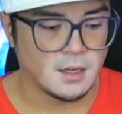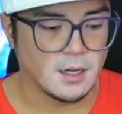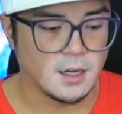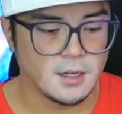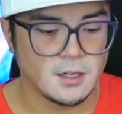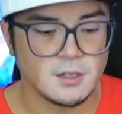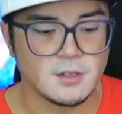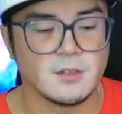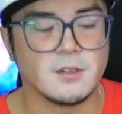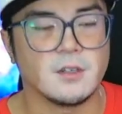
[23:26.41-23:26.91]

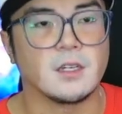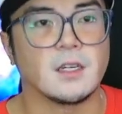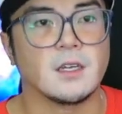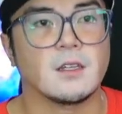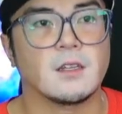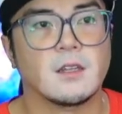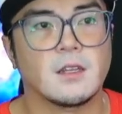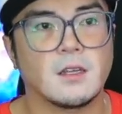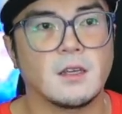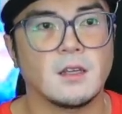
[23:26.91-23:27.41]

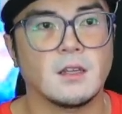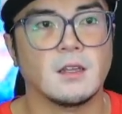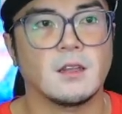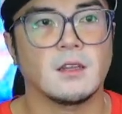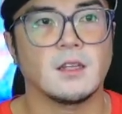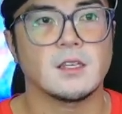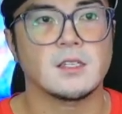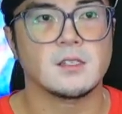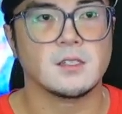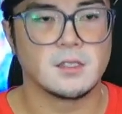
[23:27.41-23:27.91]
underneath
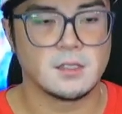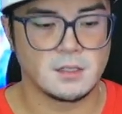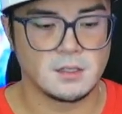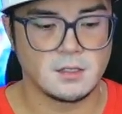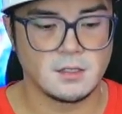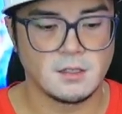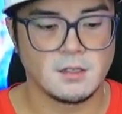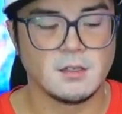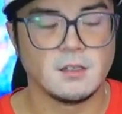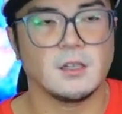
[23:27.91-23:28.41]

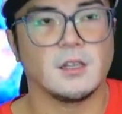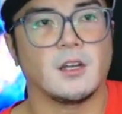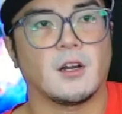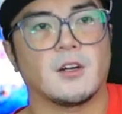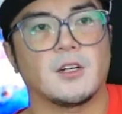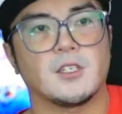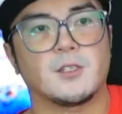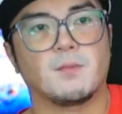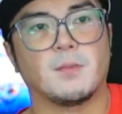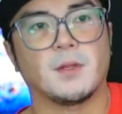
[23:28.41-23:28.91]
this
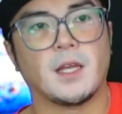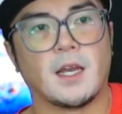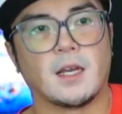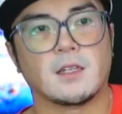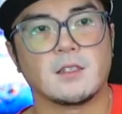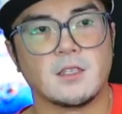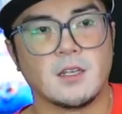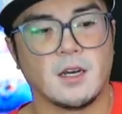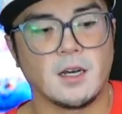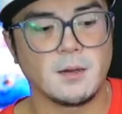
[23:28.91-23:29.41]
large
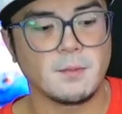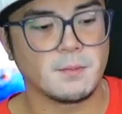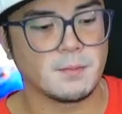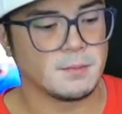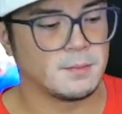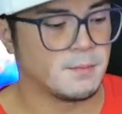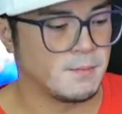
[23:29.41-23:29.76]
black top,